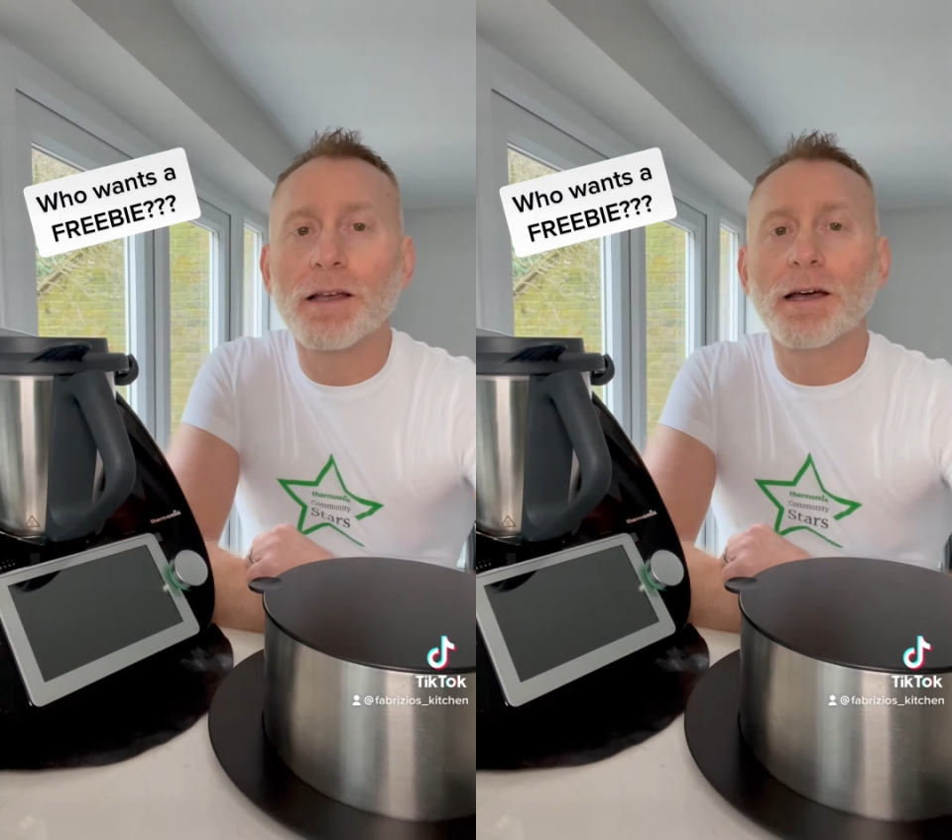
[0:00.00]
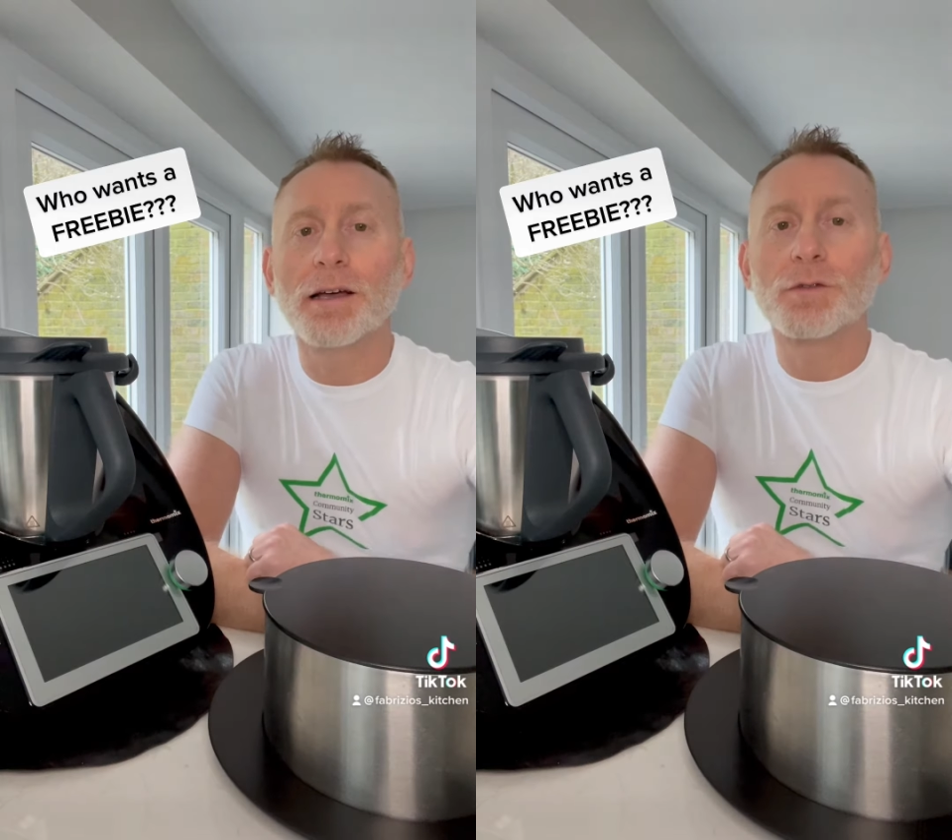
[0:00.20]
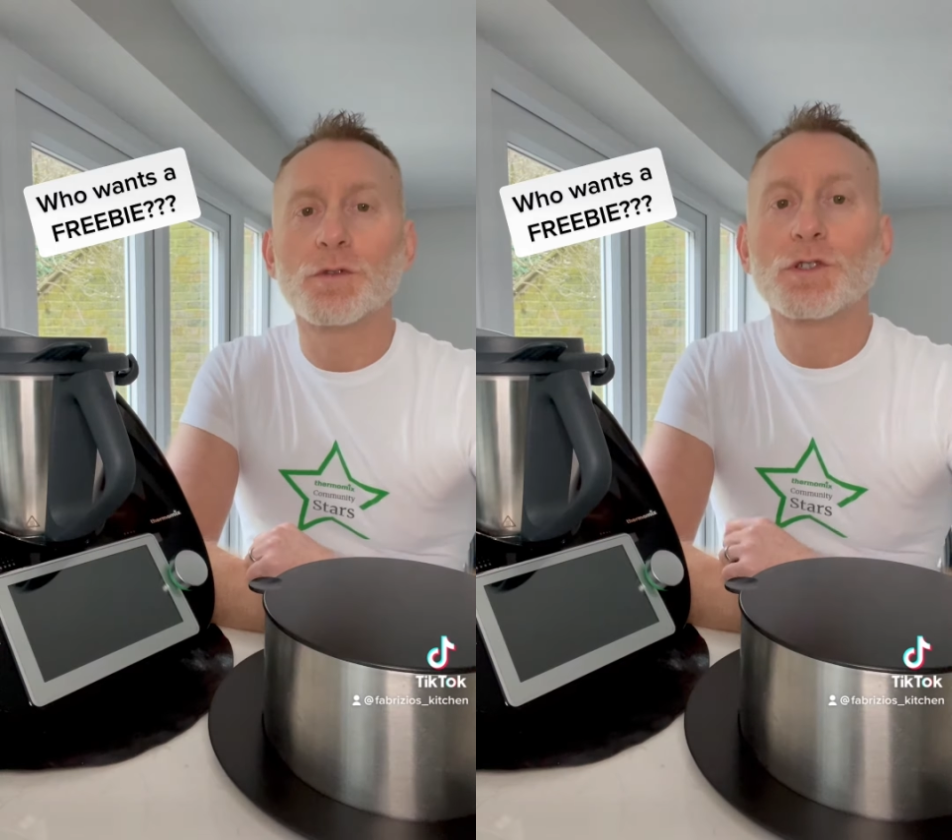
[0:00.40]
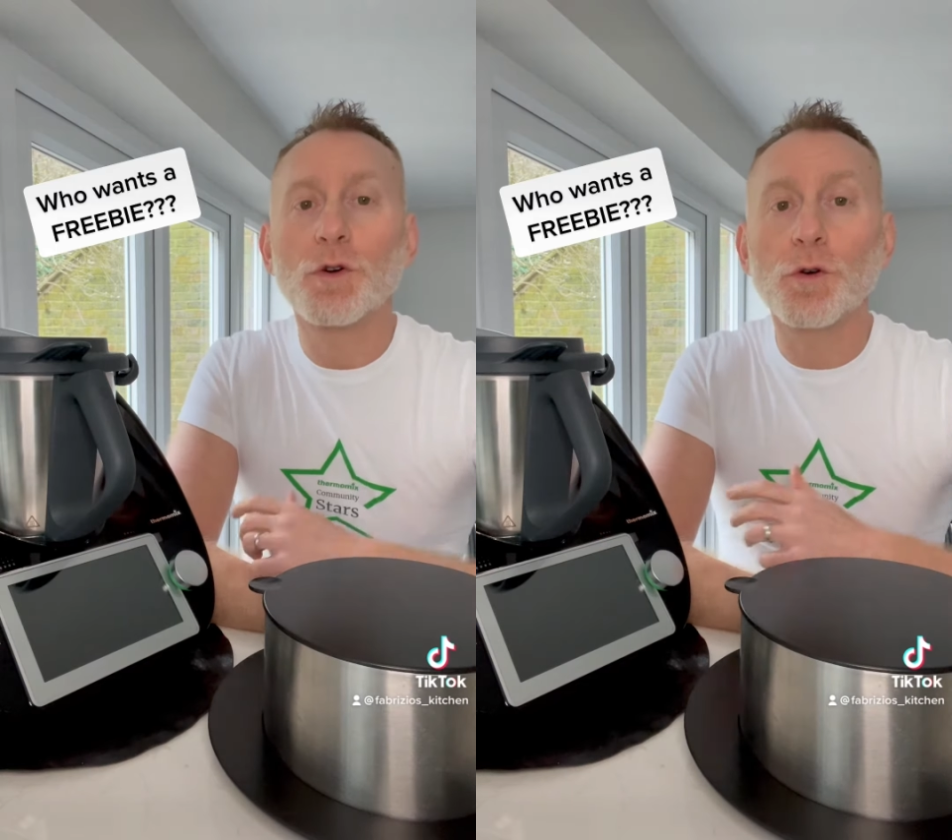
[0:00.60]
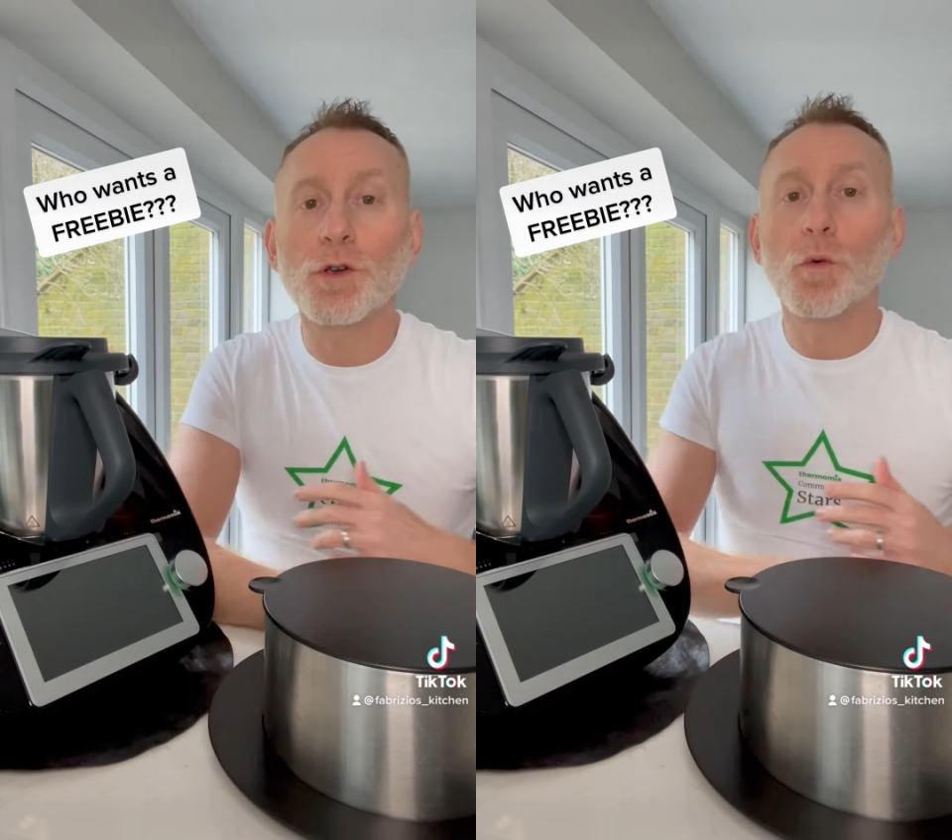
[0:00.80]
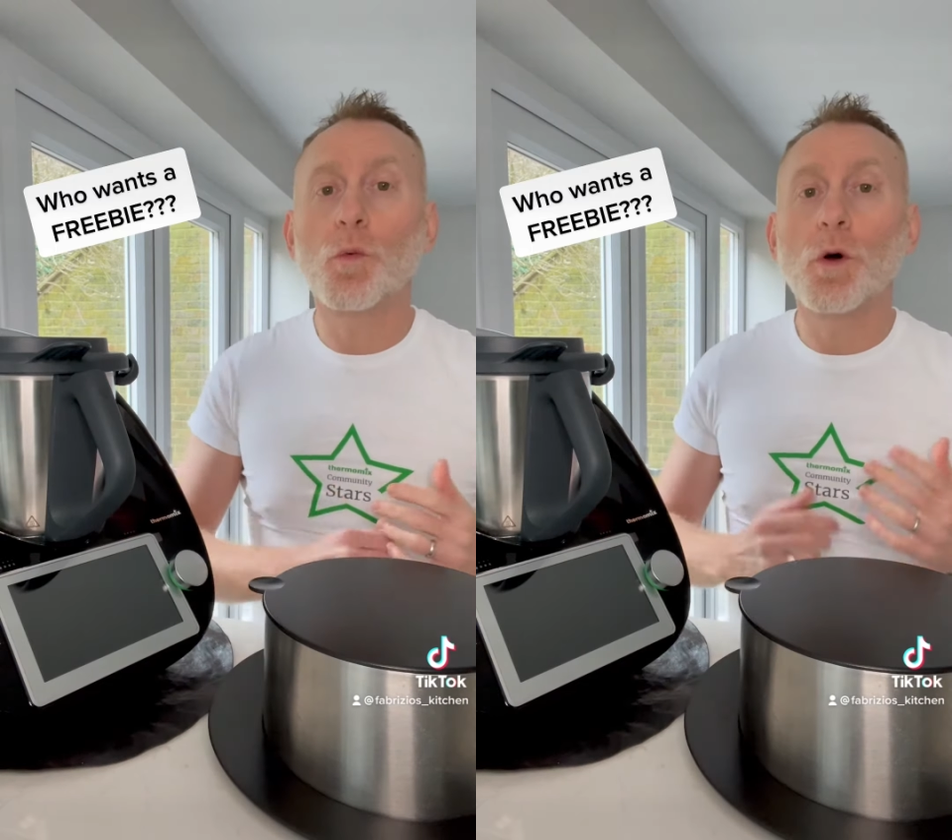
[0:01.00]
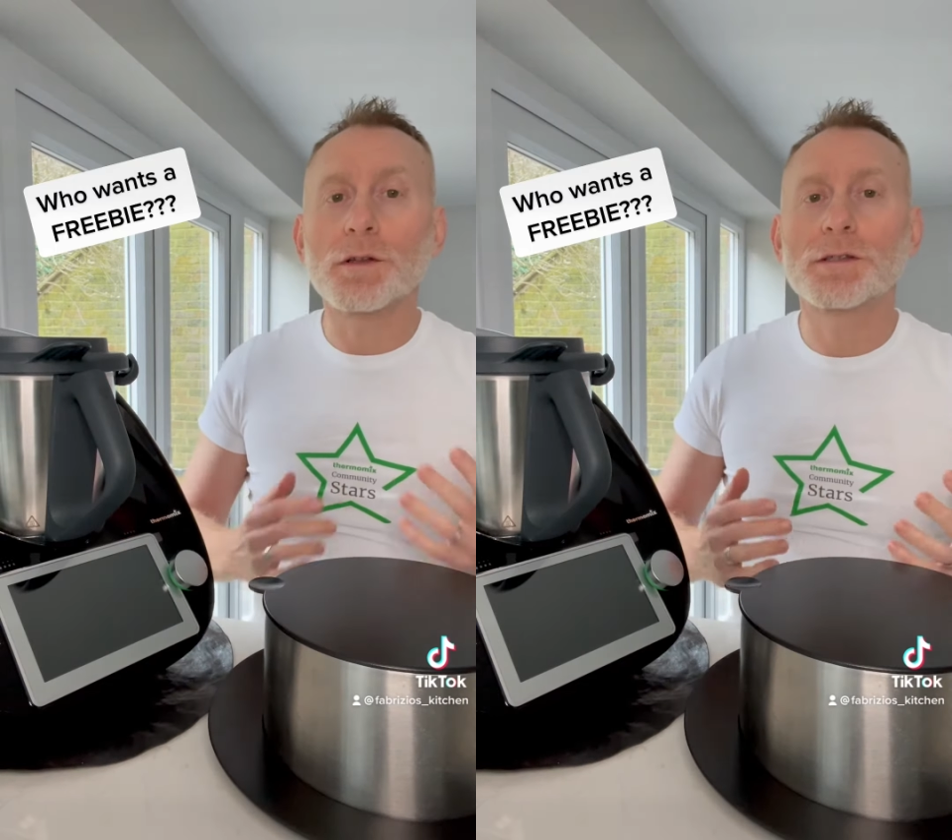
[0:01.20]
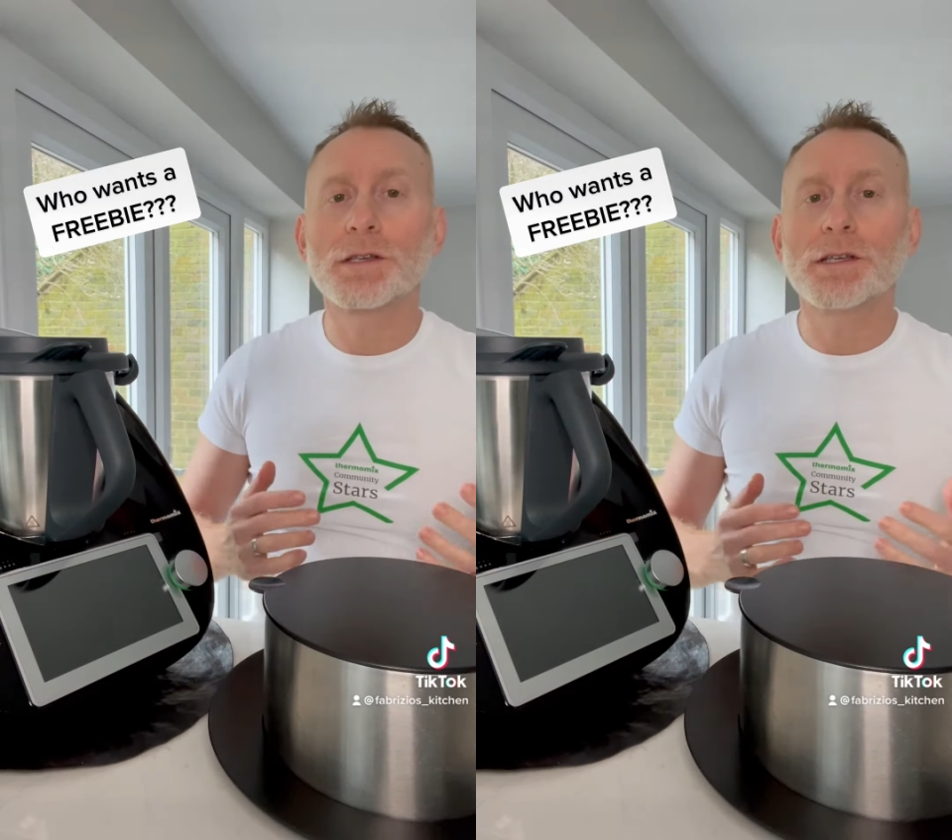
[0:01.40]
to show you
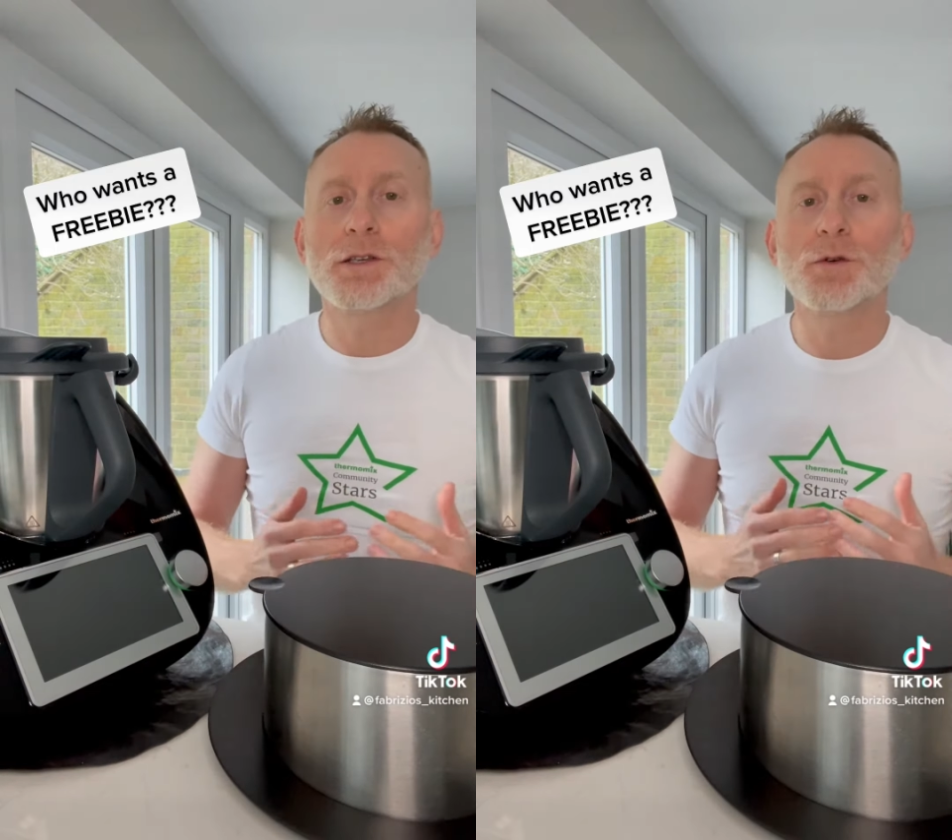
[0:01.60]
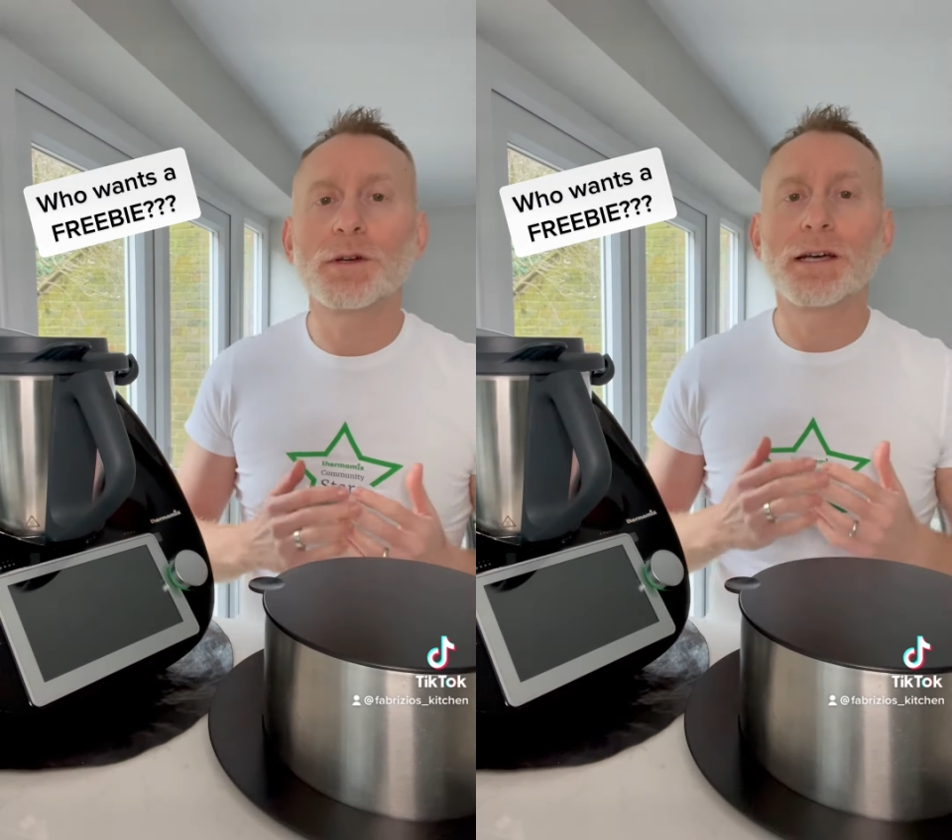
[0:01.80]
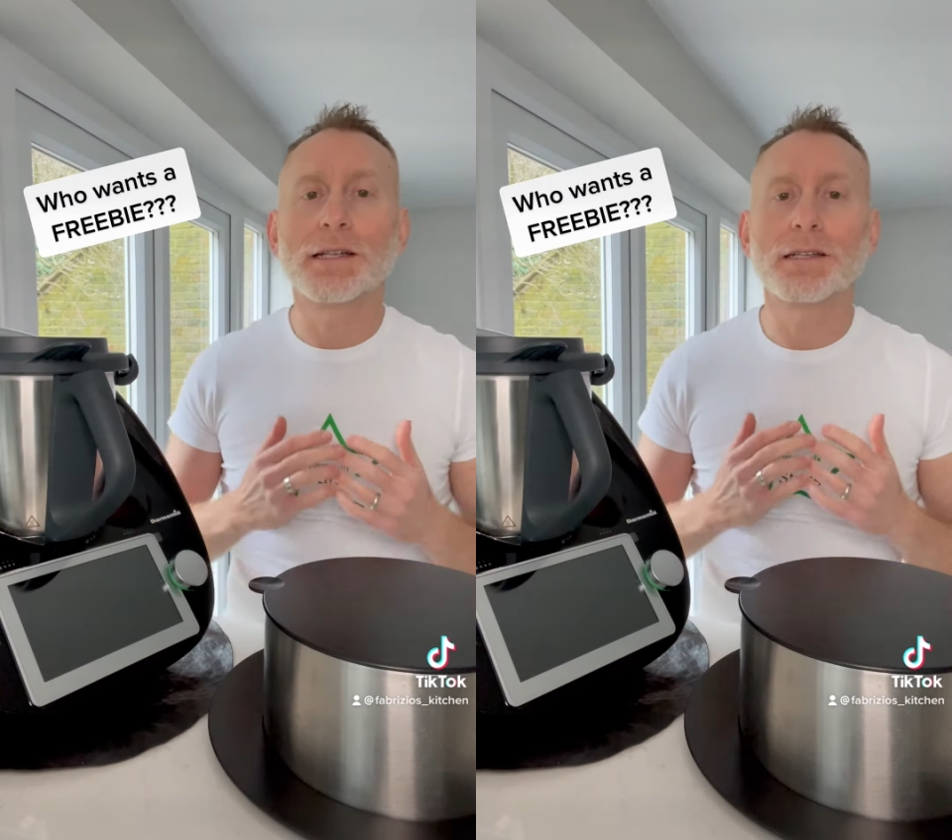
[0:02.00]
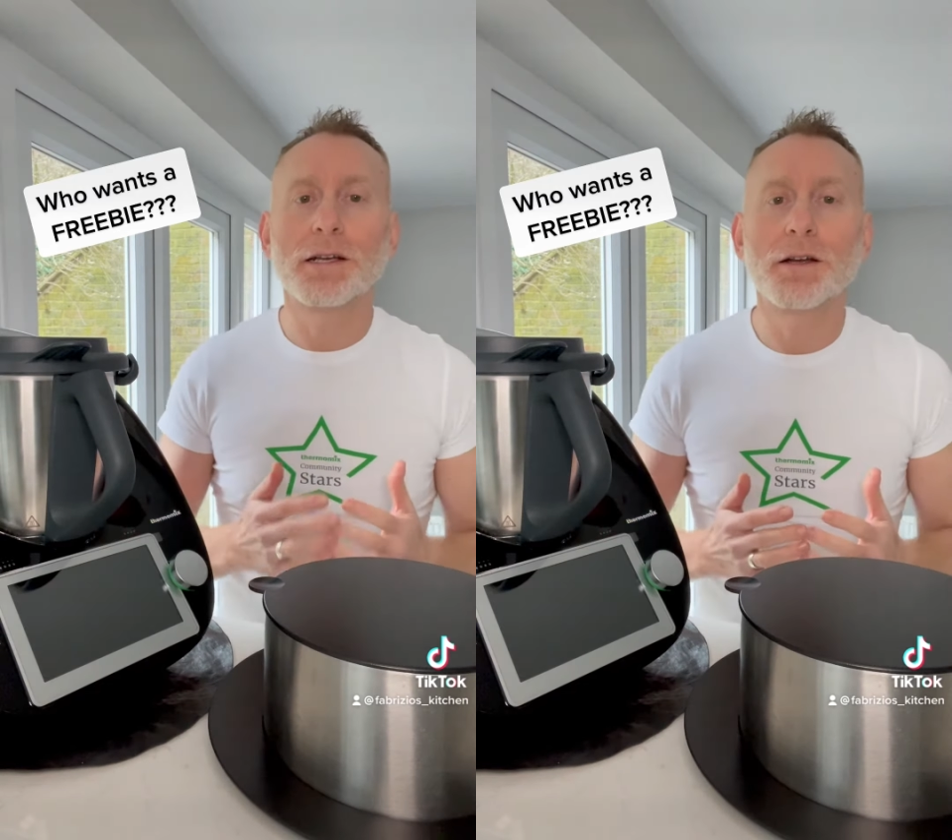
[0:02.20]
what you can